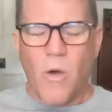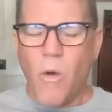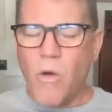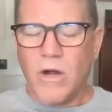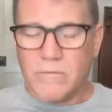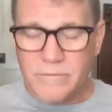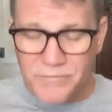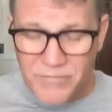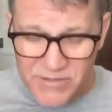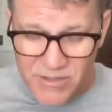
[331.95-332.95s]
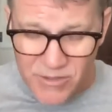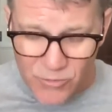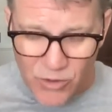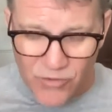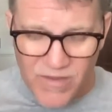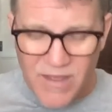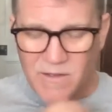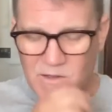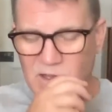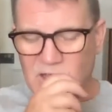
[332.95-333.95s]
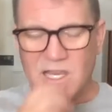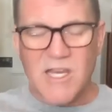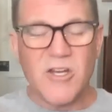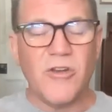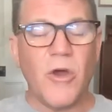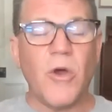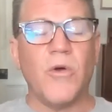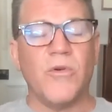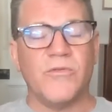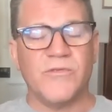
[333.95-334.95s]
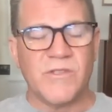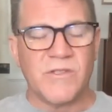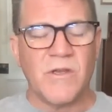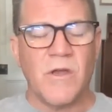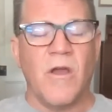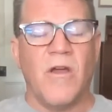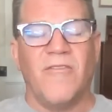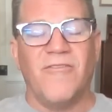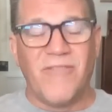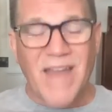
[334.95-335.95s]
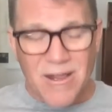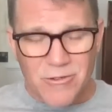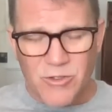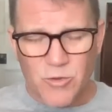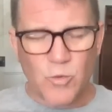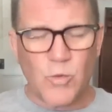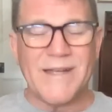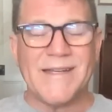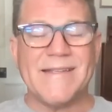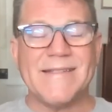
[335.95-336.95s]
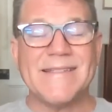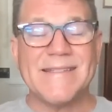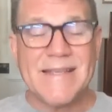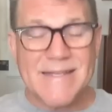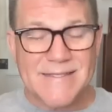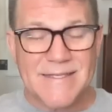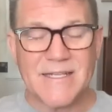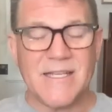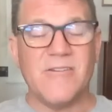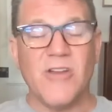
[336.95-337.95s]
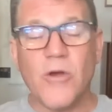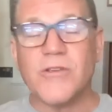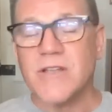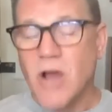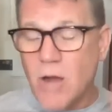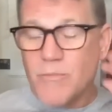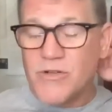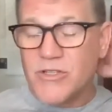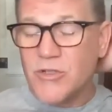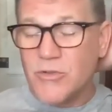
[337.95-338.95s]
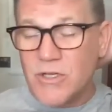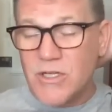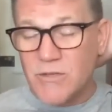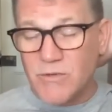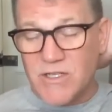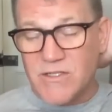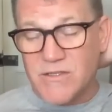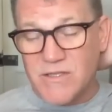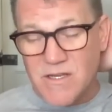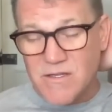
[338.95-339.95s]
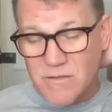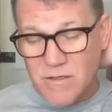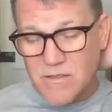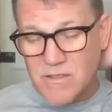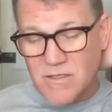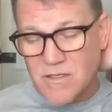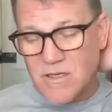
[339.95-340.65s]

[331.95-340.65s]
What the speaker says: Or, this is the real thing. Like, he knows value when he sees it. He knows an opportunity when he sees it.